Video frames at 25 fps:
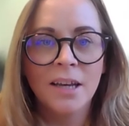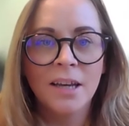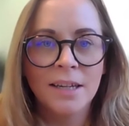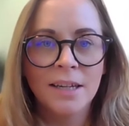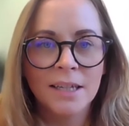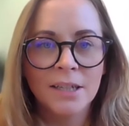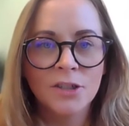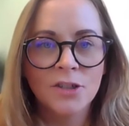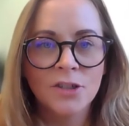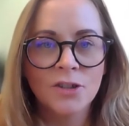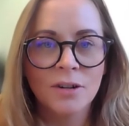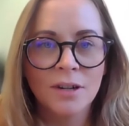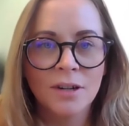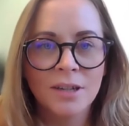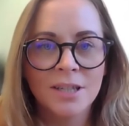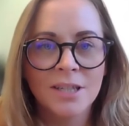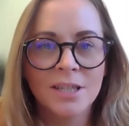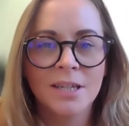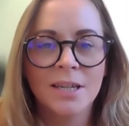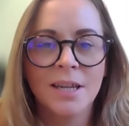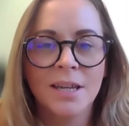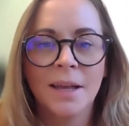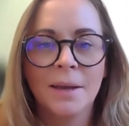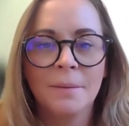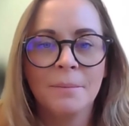Learning
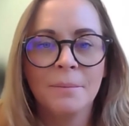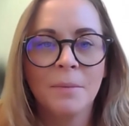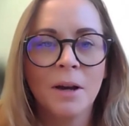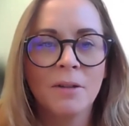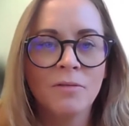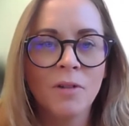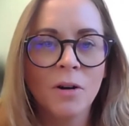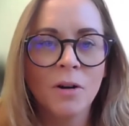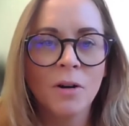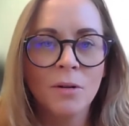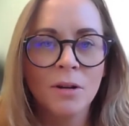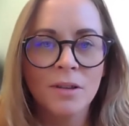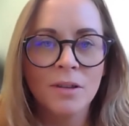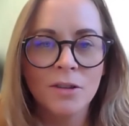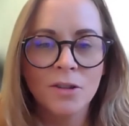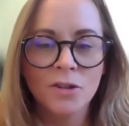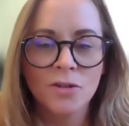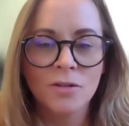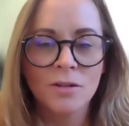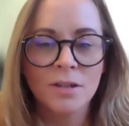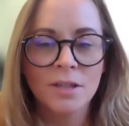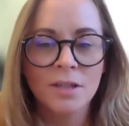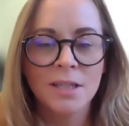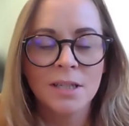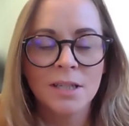Trust. My role at the
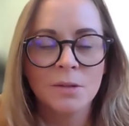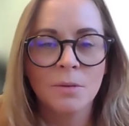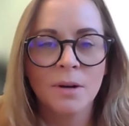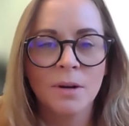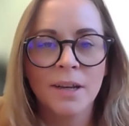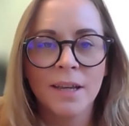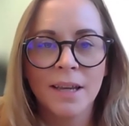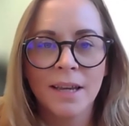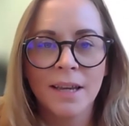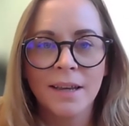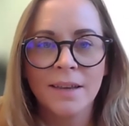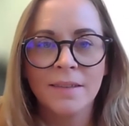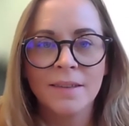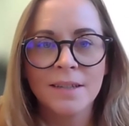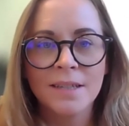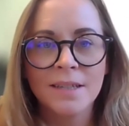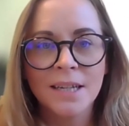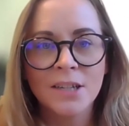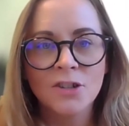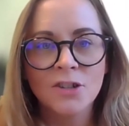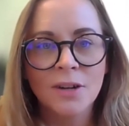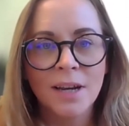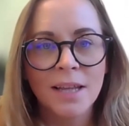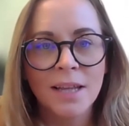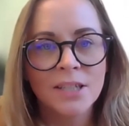Trust is working in the
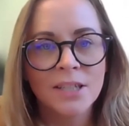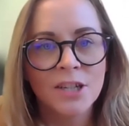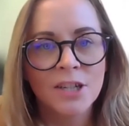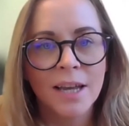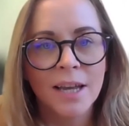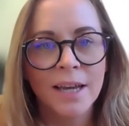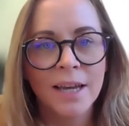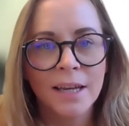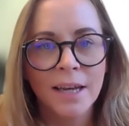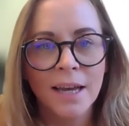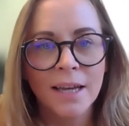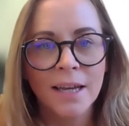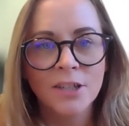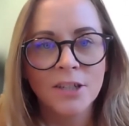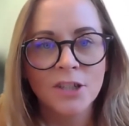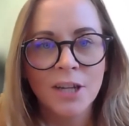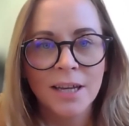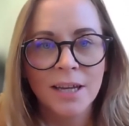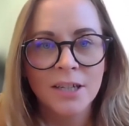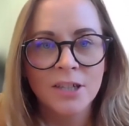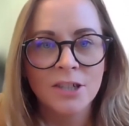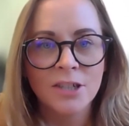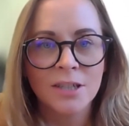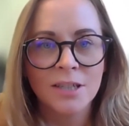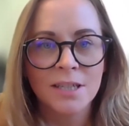Sedgwick
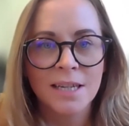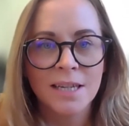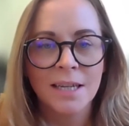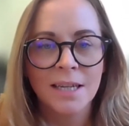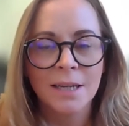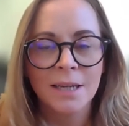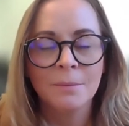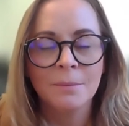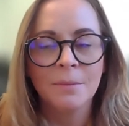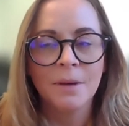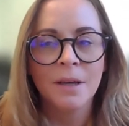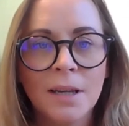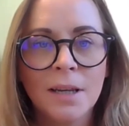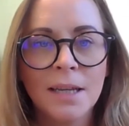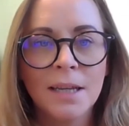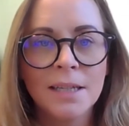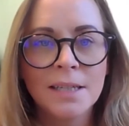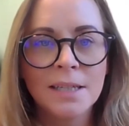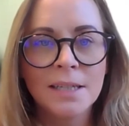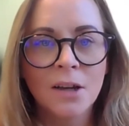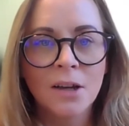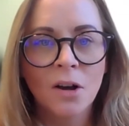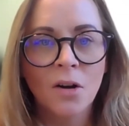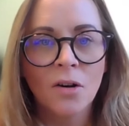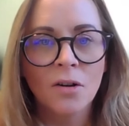Education team,
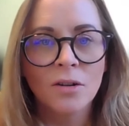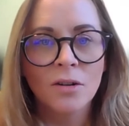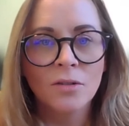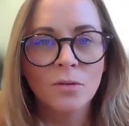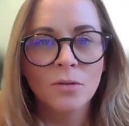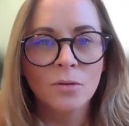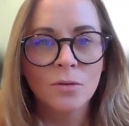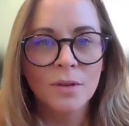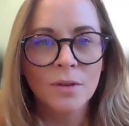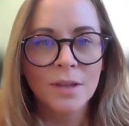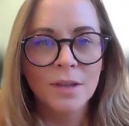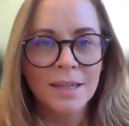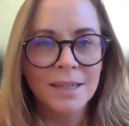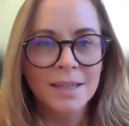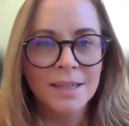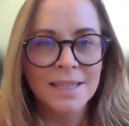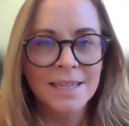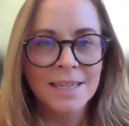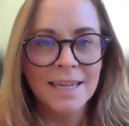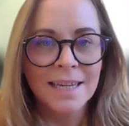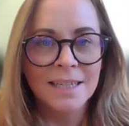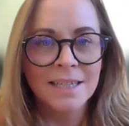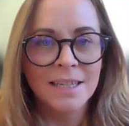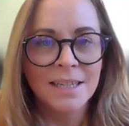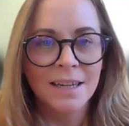leading on all things
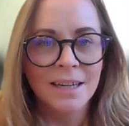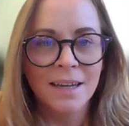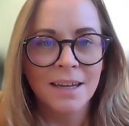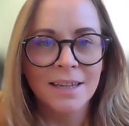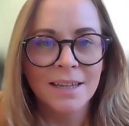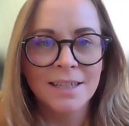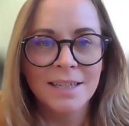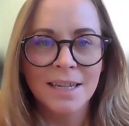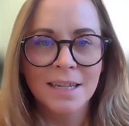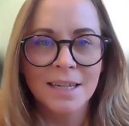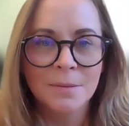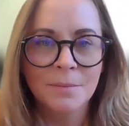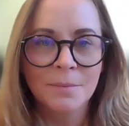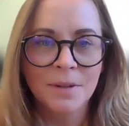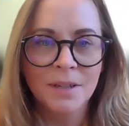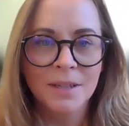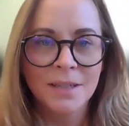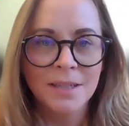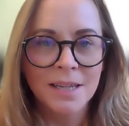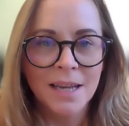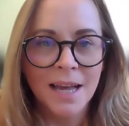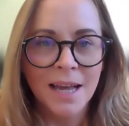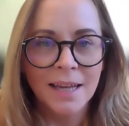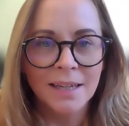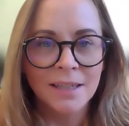data,
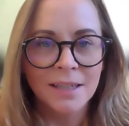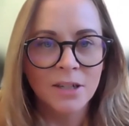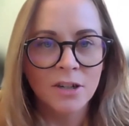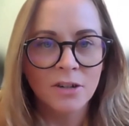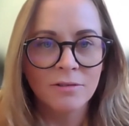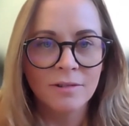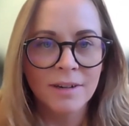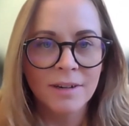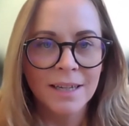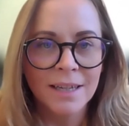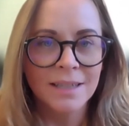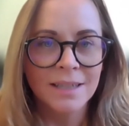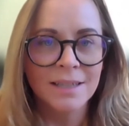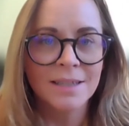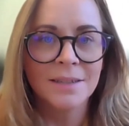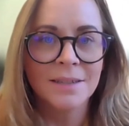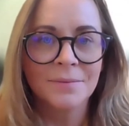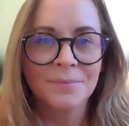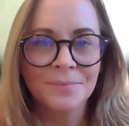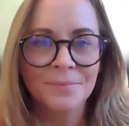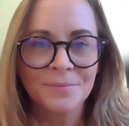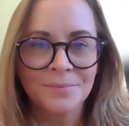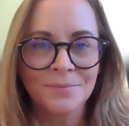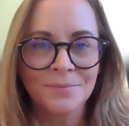assessment, and careers.